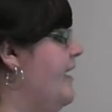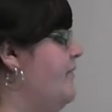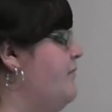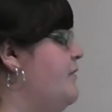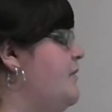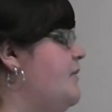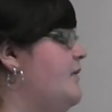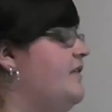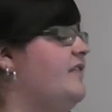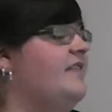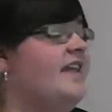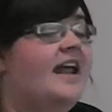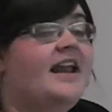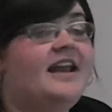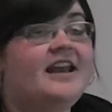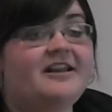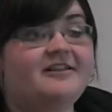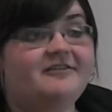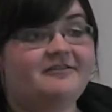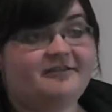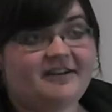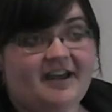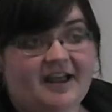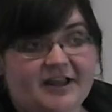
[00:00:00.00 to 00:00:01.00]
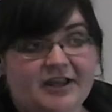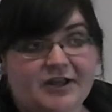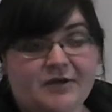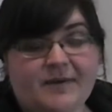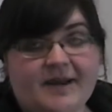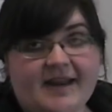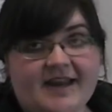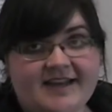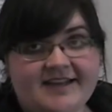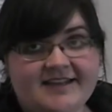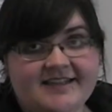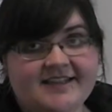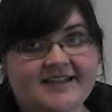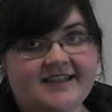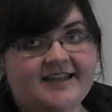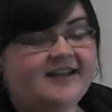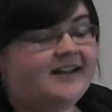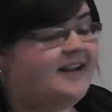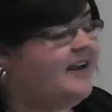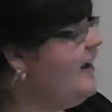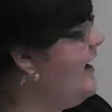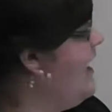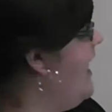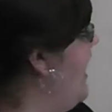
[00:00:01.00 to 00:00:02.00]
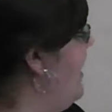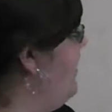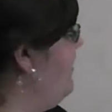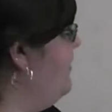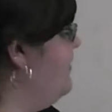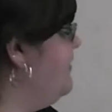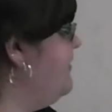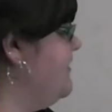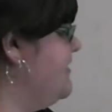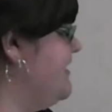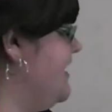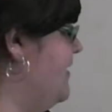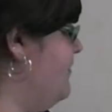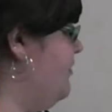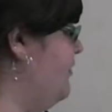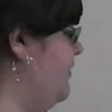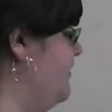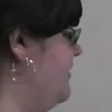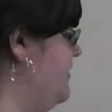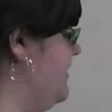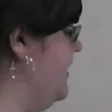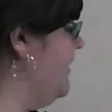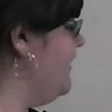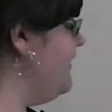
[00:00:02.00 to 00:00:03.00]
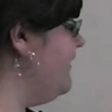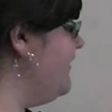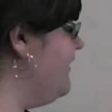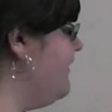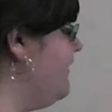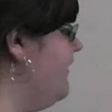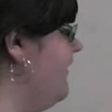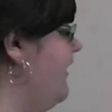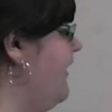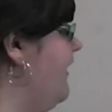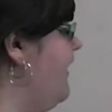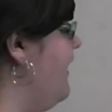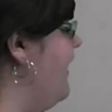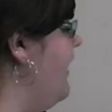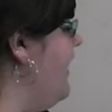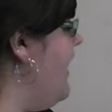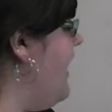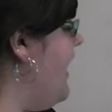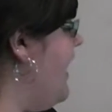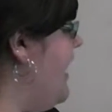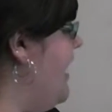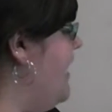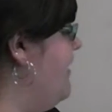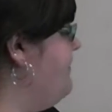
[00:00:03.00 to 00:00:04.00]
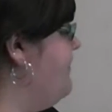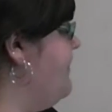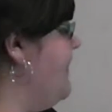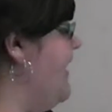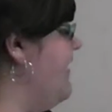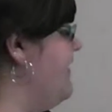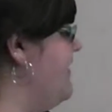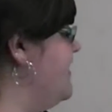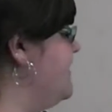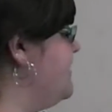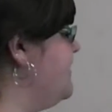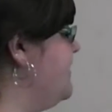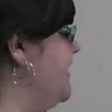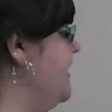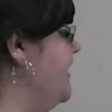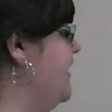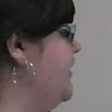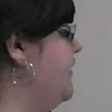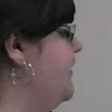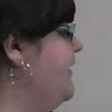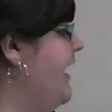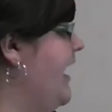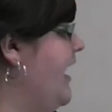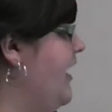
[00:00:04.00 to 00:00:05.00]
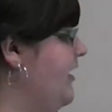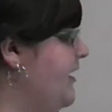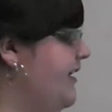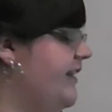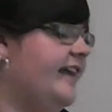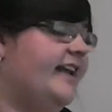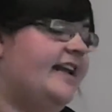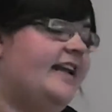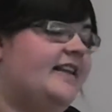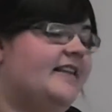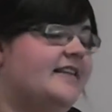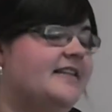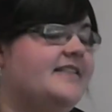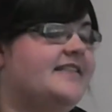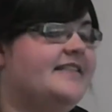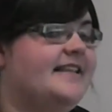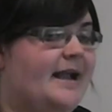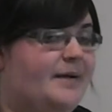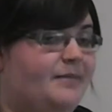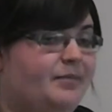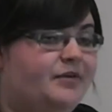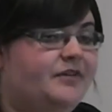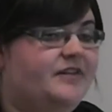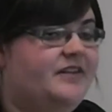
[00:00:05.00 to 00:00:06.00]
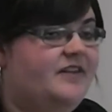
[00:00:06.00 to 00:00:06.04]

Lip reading: We would then evaluate our sample results, and this would include calculating the sample